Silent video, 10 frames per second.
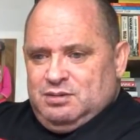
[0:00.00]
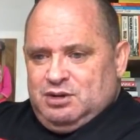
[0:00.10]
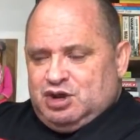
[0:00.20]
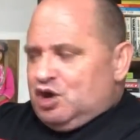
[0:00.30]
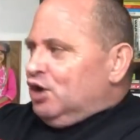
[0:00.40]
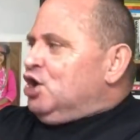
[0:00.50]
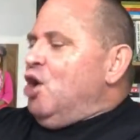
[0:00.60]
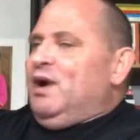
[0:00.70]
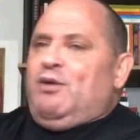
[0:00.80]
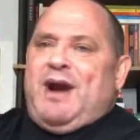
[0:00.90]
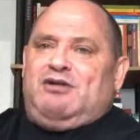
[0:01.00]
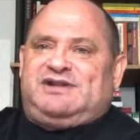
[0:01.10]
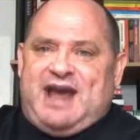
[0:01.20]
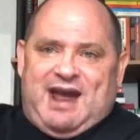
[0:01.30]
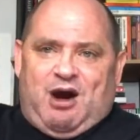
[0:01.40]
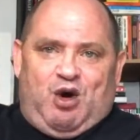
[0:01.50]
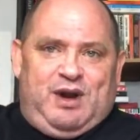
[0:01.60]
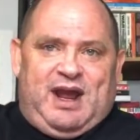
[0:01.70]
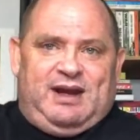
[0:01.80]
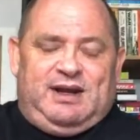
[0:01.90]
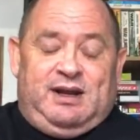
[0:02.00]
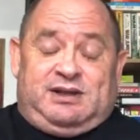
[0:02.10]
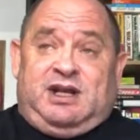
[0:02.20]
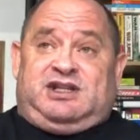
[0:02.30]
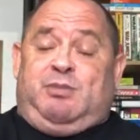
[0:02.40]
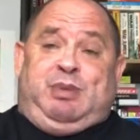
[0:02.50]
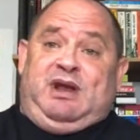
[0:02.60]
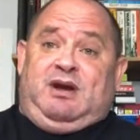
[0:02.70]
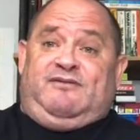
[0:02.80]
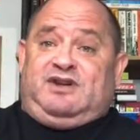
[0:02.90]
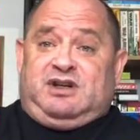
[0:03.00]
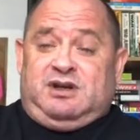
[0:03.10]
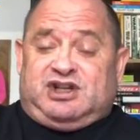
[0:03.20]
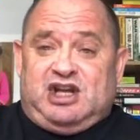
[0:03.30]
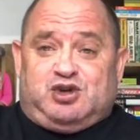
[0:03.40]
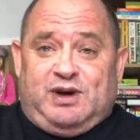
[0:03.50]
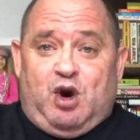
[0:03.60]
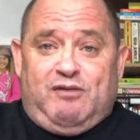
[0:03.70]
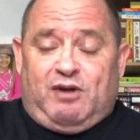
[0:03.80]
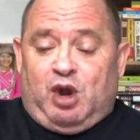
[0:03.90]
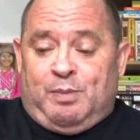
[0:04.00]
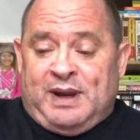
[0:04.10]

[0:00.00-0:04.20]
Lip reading: start going around town, and it's a bit of a sensory overload,